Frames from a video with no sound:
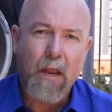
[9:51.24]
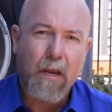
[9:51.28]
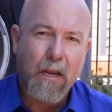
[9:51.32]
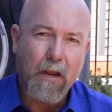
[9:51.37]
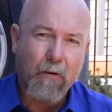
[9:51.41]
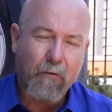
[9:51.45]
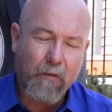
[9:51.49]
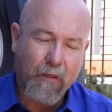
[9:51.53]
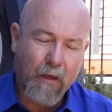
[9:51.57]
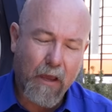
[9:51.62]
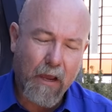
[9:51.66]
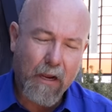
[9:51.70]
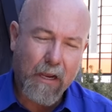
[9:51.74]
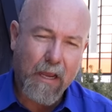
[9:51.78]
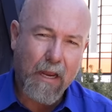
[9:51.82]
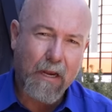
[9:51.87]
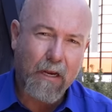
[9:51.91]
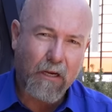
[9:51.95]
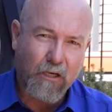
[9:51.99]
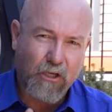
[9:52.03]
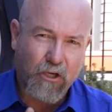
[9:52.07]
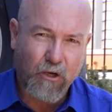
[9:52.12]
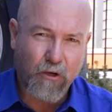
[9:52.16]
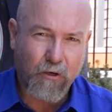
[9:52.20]
Now without
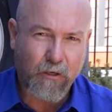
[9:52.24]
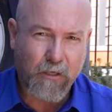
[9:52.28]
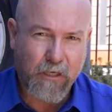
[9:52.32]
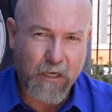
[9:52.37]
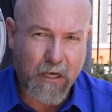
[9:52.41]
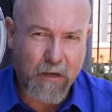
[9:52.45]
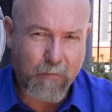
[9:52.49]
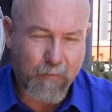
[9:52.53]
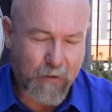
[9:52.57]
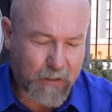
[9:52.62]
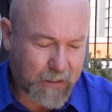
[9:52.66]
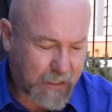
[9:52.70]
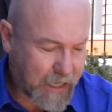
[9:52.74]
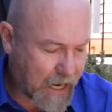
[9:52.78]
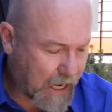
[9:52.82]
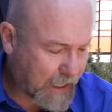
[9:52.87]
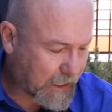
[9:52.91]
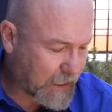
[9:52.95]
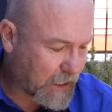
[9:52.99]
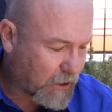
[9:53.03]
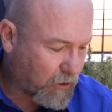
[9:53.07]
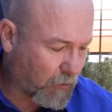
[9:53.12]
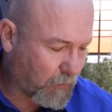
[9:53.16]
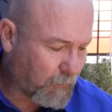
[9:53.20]
getting too deep and
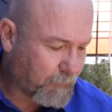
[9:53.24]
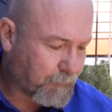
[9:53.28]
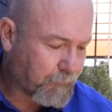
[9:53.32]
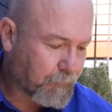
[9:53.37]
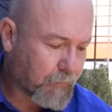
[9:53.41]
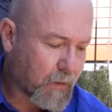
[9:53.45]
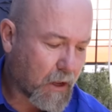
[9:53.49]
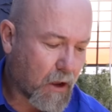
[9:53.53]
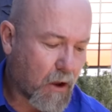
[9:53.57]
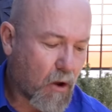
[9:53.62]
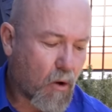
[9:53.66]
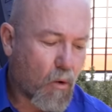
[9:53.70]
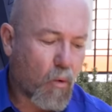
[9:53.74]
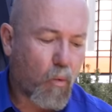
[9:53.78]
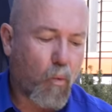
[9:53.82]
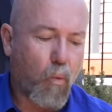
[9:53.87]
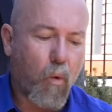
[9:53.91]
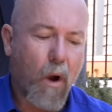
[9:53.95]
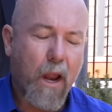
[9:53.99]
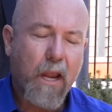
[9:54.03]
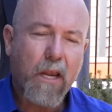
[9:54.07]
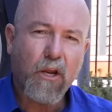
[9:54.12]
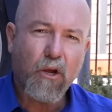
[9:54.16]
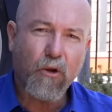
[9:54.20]
technical,
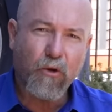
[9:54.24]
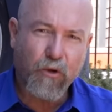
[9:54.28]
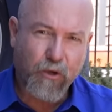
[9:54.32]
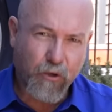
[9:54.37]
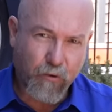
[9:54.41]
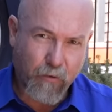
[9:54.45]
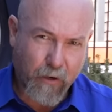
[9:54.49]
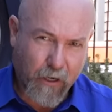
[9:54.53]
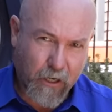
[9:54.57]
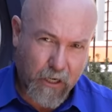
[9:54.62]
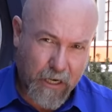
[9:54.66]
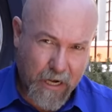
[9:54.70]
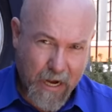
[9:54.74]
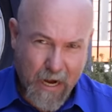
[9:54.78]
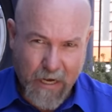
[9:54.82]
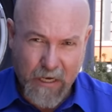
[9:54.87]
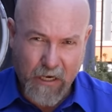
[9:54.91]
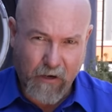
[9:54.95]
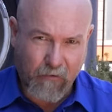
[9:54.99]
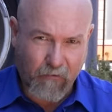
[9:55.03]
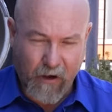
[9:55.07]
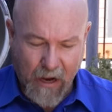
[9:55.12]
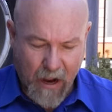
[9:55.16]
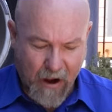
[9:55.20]
when you do a
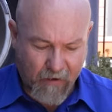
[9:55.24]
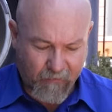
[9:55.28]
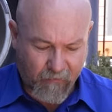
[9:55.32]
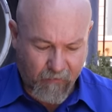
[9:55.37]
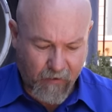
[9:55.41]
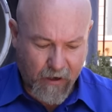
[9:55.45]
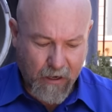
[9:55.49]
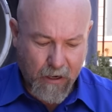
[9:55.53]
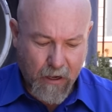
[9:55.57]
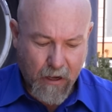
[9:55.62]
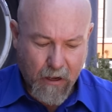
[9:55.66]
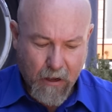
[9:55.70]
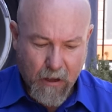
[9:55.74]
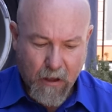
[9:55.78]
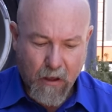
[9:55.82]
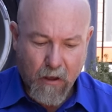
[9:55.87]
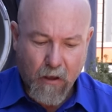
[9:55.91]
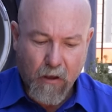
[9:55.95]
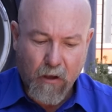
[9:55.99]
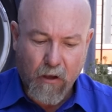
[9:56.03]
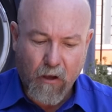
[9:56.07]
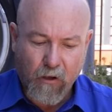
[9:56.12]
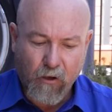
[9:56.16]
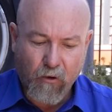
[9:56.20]
kinetic recovery,
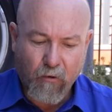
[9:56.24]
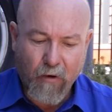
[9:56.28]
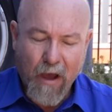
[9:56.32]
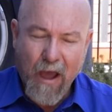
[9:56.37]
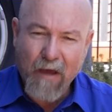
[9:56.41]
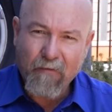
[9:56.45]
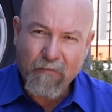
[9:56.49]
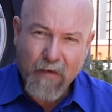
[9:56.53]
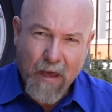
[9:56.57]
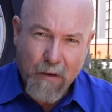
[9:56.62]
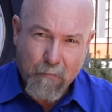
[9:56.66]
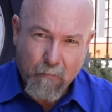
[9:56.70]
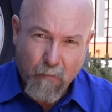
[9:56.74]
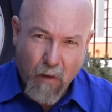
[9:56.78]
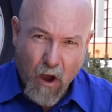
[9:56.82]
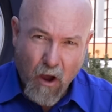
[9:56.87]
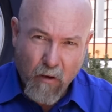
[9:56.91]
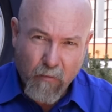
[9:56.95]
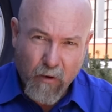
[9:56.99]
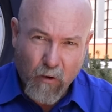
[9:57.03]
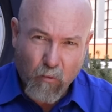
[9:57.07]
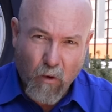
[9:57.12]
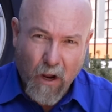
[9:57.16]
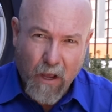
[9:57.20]
you have that
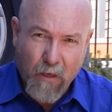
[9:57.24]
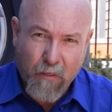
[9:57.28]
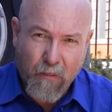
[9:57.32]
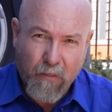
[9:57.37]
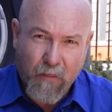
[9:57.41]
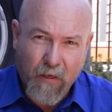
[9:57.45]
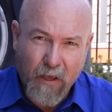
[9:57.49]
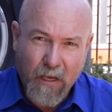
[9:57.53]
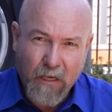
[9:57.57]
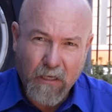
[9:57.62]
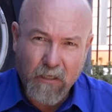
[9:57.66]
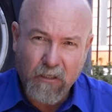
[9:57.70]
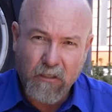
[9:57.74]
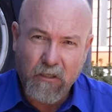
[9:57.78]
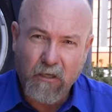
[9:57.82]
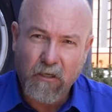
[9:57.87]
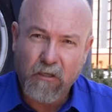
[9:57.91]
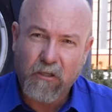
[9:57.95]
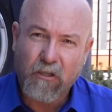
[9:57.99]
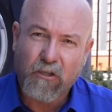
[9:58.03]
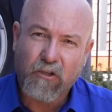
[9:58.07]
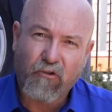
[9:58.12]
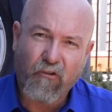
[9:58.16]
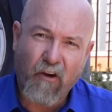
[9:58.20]
moment where things
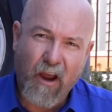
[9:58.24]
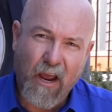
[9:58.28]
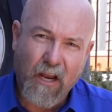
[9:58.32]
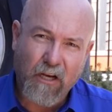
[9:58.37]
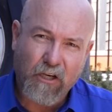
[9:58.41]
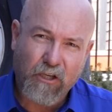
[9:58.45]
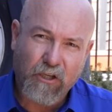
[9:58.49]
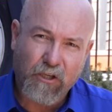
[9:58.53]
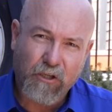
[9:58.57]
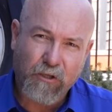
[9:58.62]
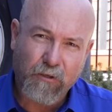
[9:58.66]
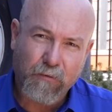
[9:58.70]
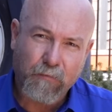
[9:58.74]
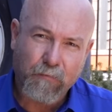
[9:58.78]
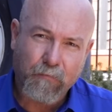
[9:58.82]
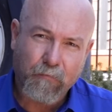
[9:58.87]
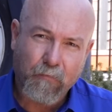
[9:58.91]
stretch.